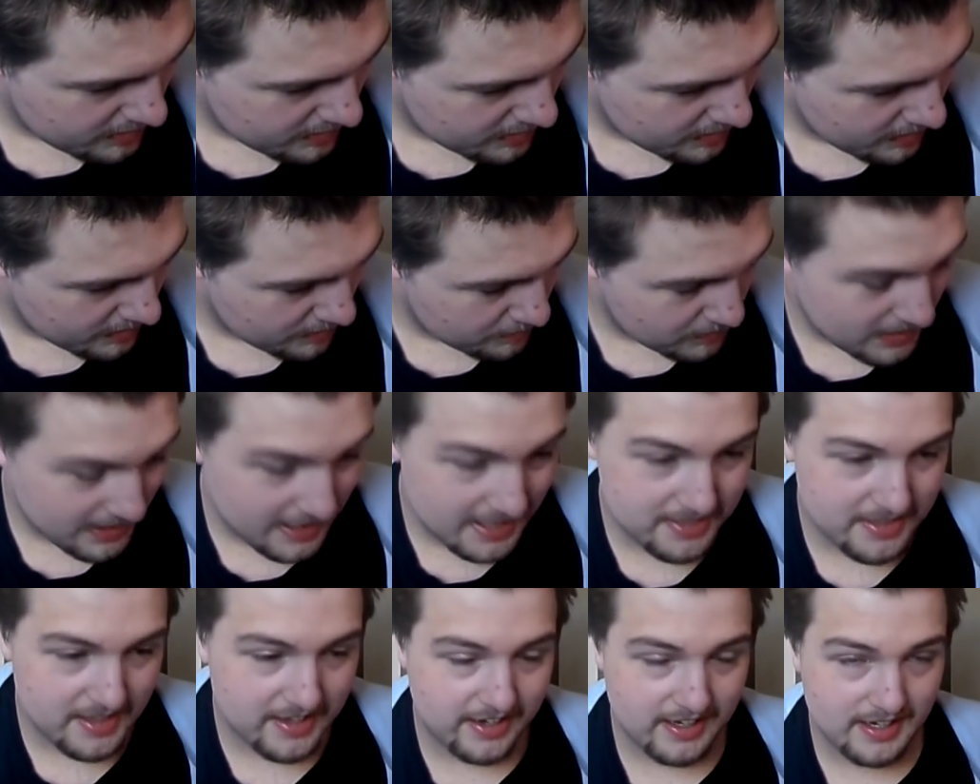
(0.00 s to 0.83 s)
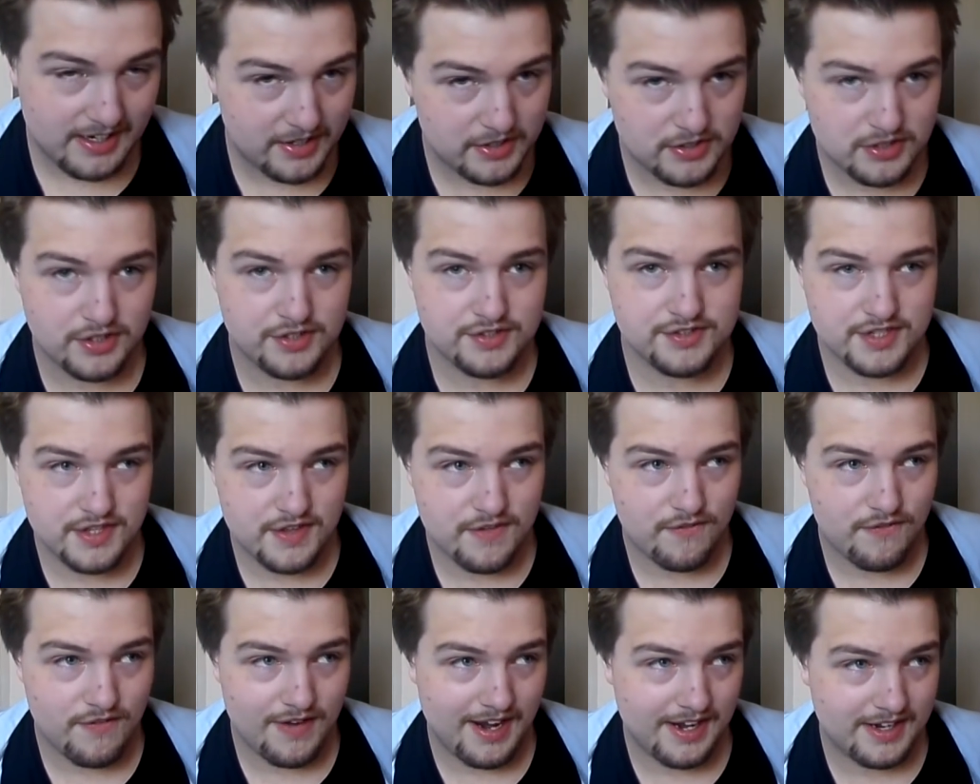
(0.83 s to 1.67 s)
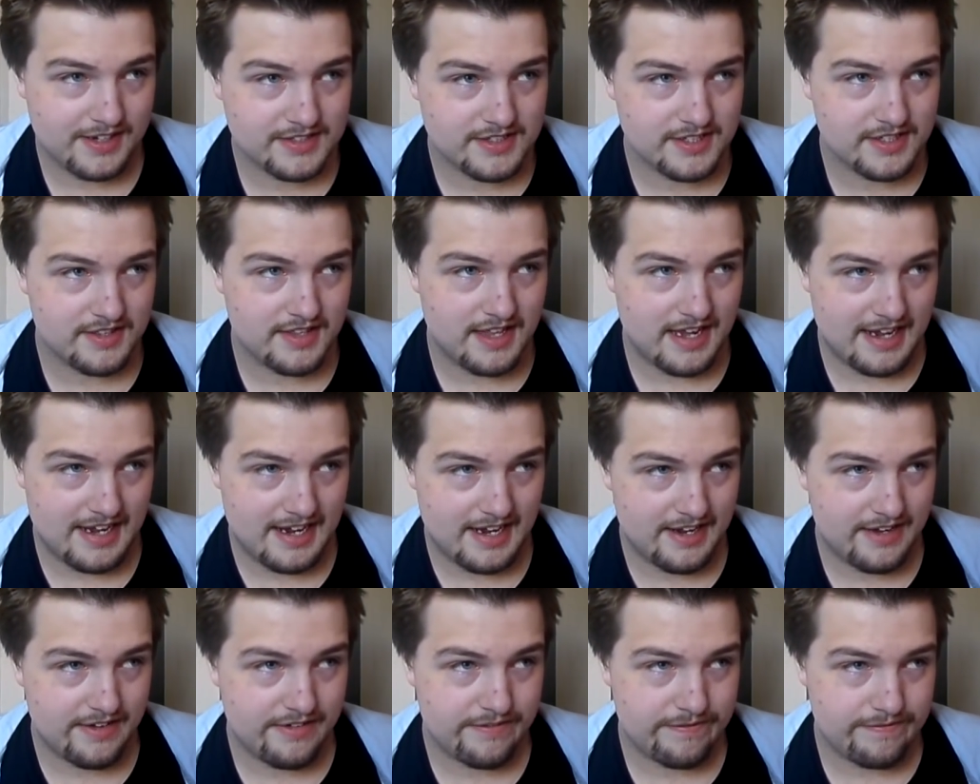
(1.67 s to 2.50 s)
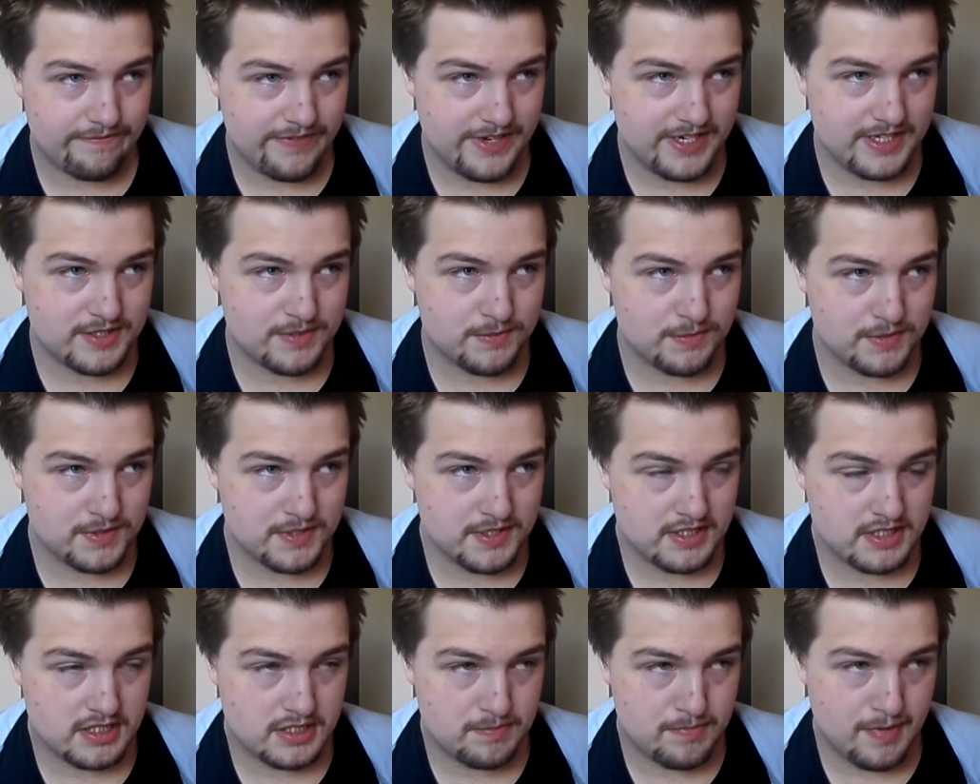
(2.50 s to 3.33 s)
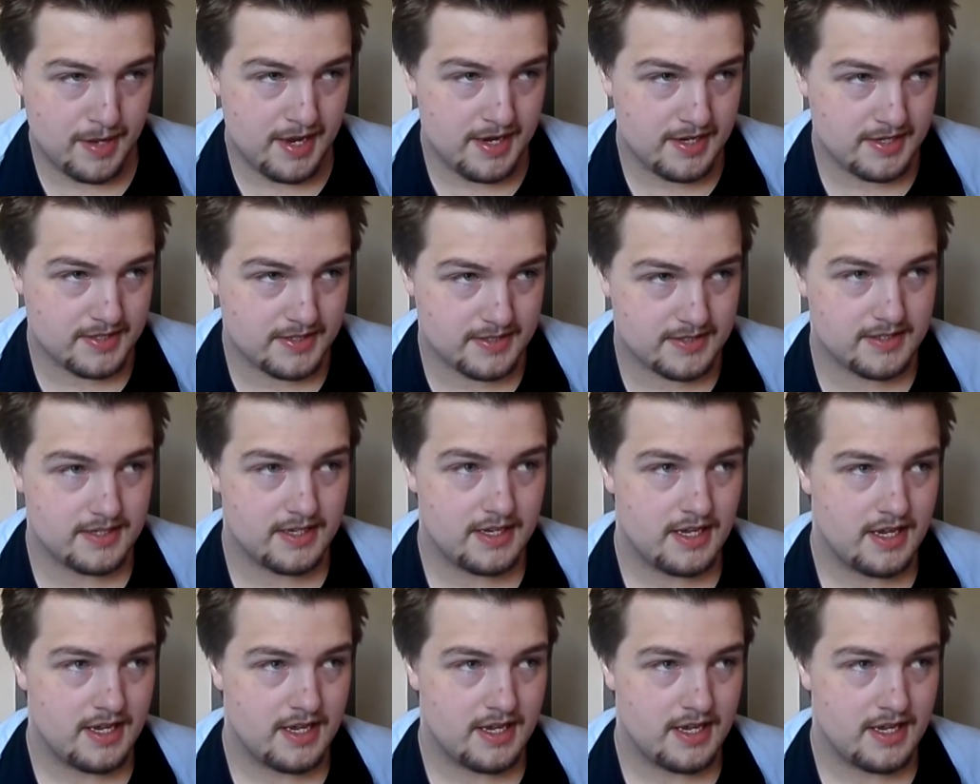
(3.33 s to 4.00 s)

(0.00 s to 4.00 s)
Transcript: I'm glad they clicked onto the fact that Fitz was in space.